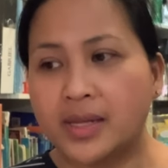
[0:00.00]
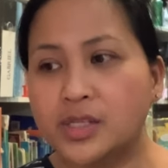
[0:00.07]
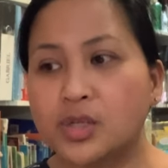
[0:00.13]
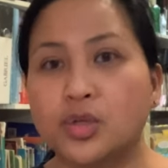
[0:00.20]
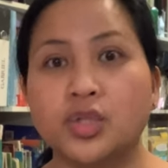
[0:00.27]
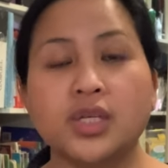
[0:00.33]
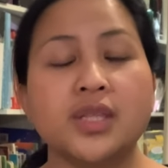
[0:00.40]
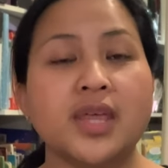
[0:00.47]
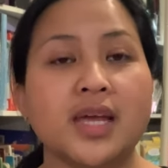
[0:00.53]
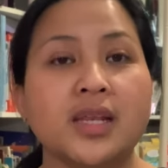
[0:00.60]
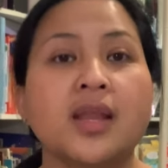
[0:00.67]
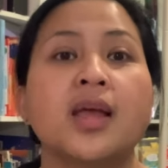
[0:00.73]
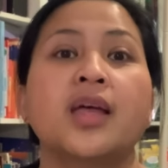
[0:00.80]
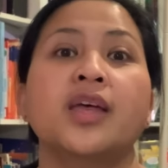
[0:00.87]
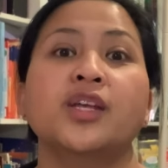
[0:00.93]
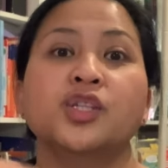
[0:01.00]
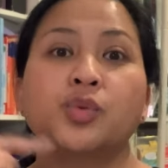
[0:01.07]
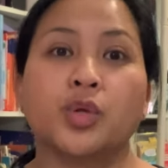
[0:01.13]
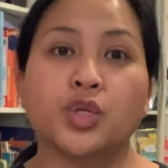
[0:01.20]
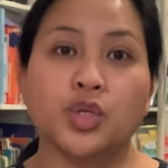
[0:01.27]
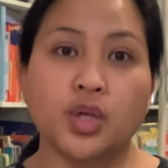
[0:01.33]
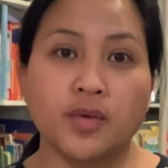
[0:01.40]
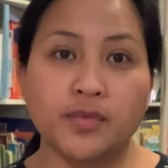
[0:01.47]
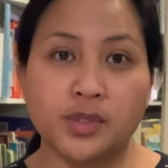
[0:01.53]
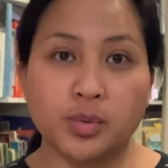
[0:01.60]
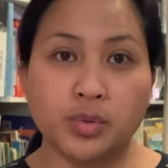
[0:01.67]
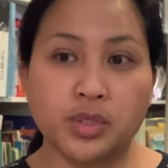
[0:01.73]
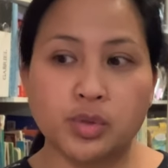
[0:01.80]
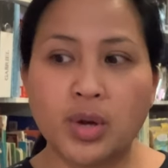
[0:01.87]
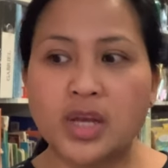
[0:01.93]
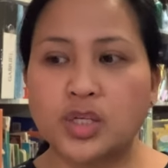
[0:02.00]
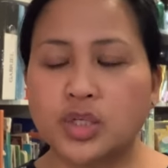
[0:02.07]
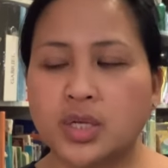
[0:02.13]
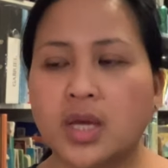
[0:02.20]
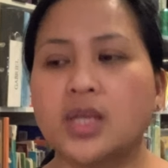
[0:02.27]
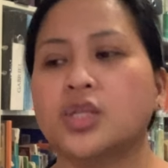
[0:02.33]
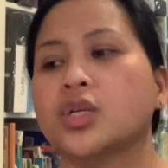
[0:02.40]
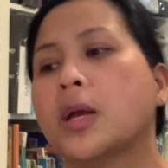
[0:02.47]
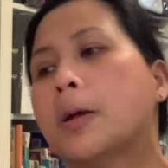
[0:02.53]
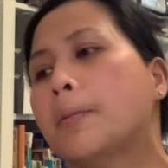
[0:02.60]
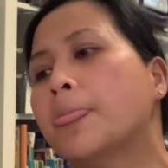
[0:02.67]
So she then switched over to a stretch stitch.